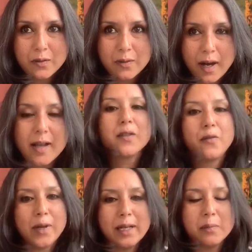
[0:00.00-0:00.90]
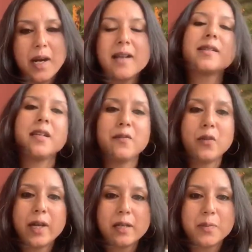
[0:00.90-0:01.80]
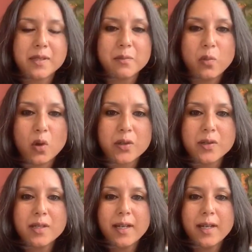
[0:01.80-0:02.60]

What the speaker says: ask for help. Asking for help is important,